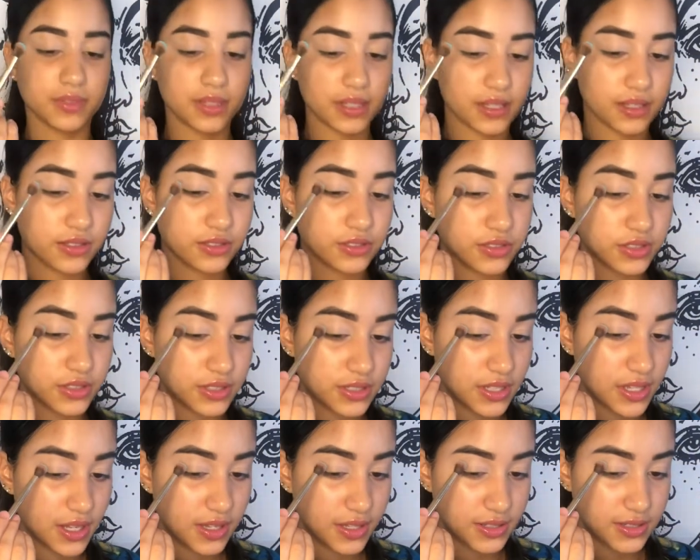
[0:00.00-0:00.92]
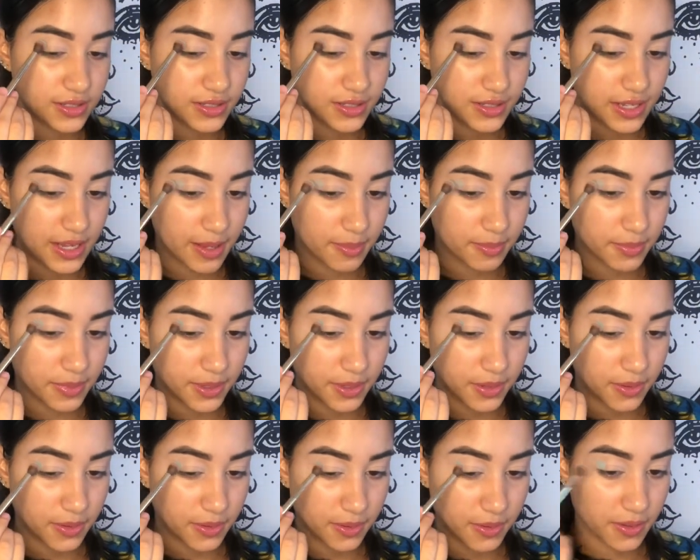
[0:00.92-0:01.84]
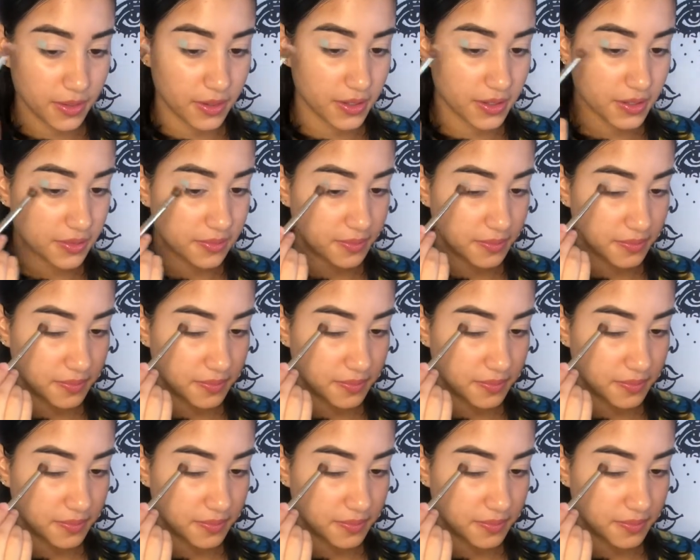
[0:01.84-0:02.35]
and just tap it on.